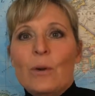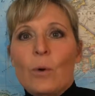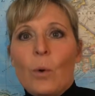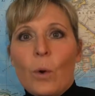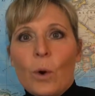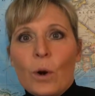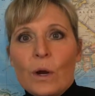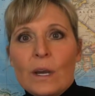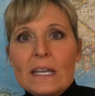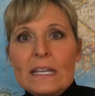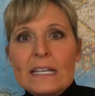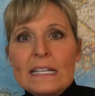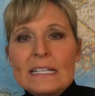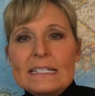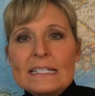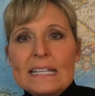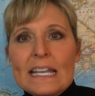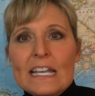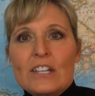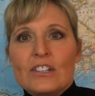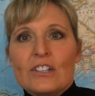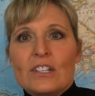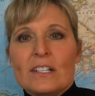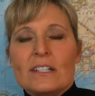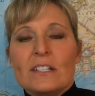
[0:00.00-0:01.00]
an
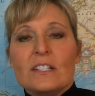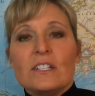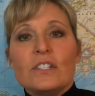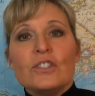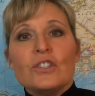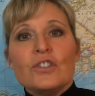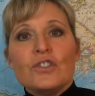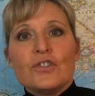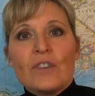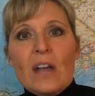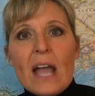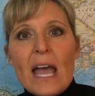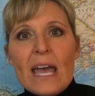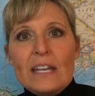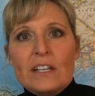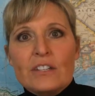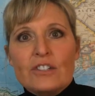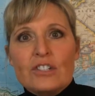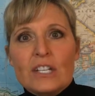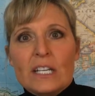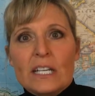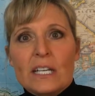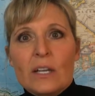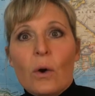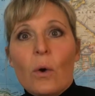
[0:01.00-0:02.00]
organization's
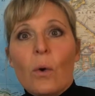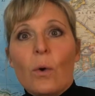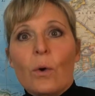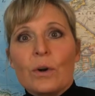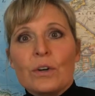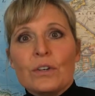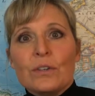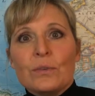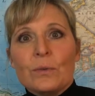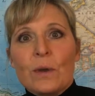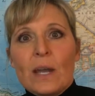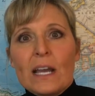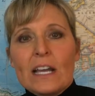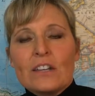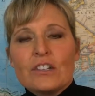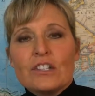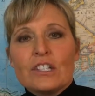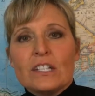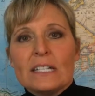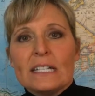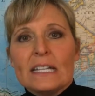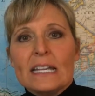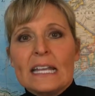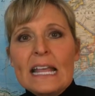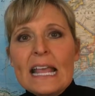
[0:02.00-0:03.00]
strategy or
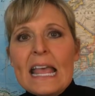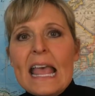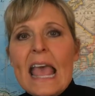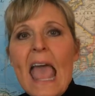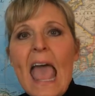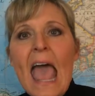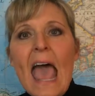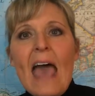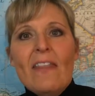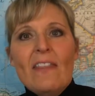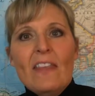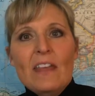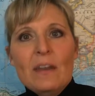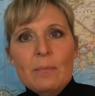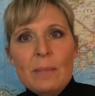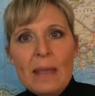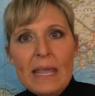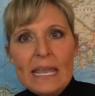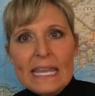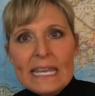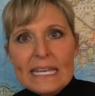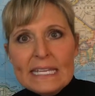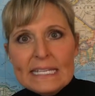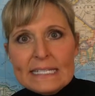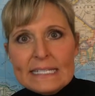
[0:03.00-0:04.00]
direction, and then
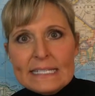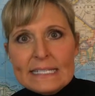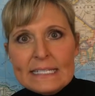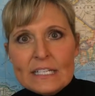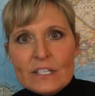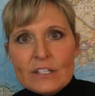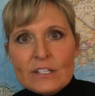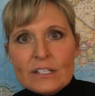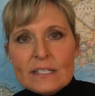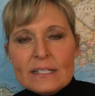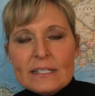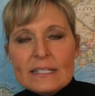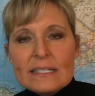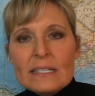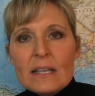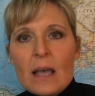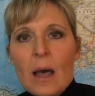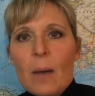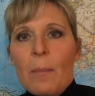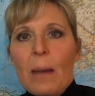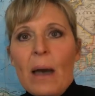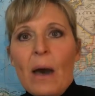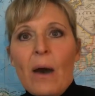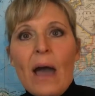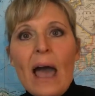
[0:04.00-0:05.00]
making decisions
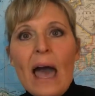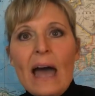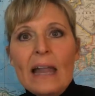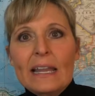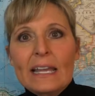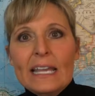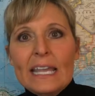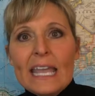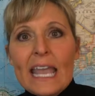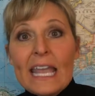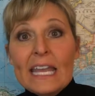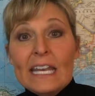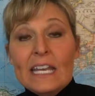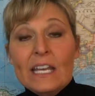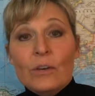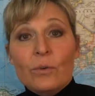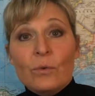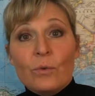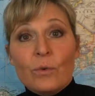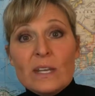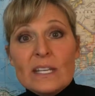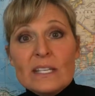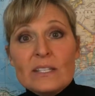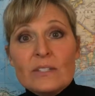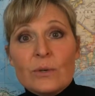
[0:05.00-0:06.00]
about
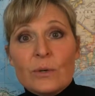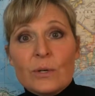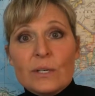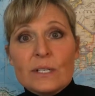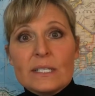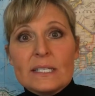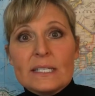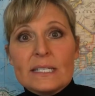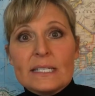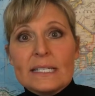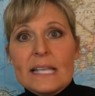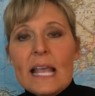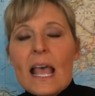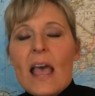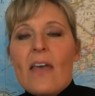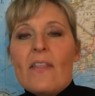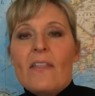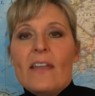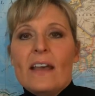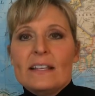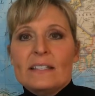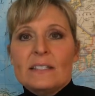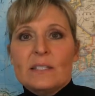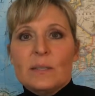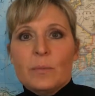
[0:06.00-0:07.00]
allocating resources
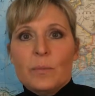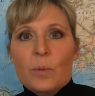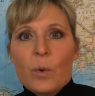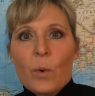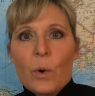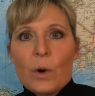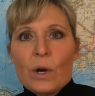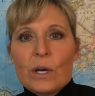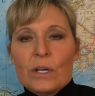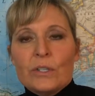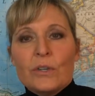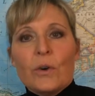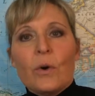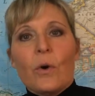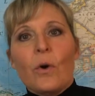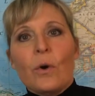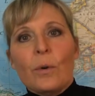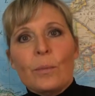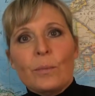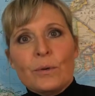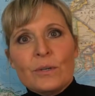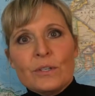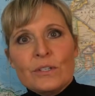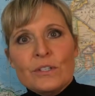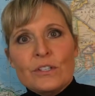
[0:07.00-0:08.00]
that support
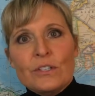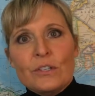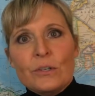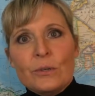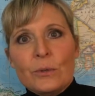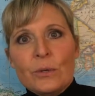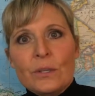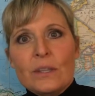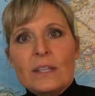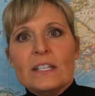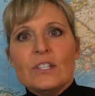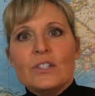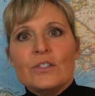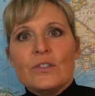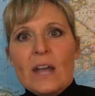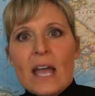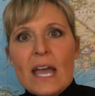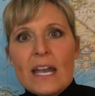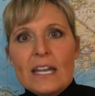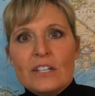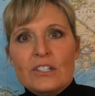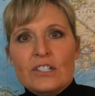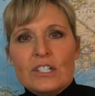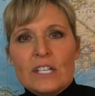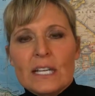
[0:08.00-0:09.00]
or pursue the
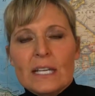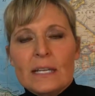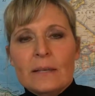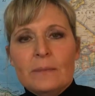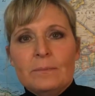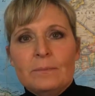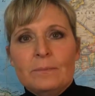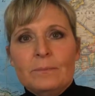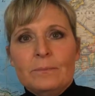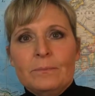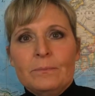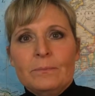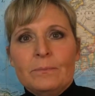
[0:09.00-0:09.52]
strategy.